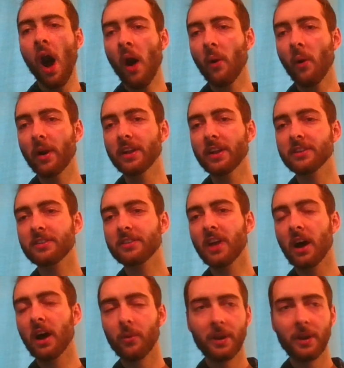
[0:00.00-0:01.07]
We're just
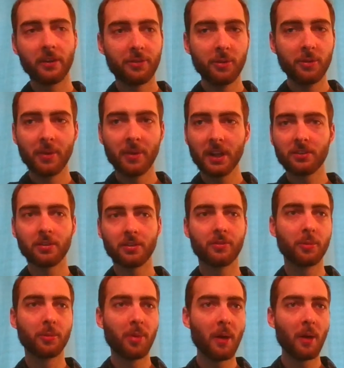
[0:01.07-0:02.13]
waiting a few minutes, so if
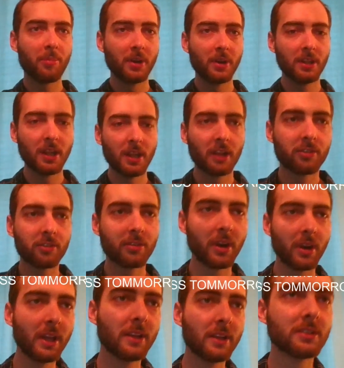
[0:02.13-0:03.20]
you're popping in, that's
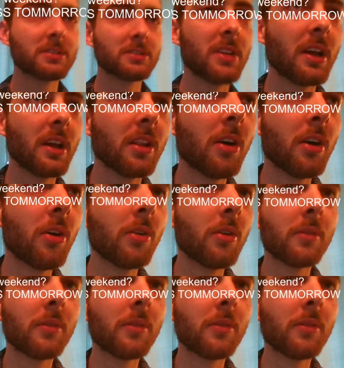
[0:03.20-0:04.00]
great. Say hello.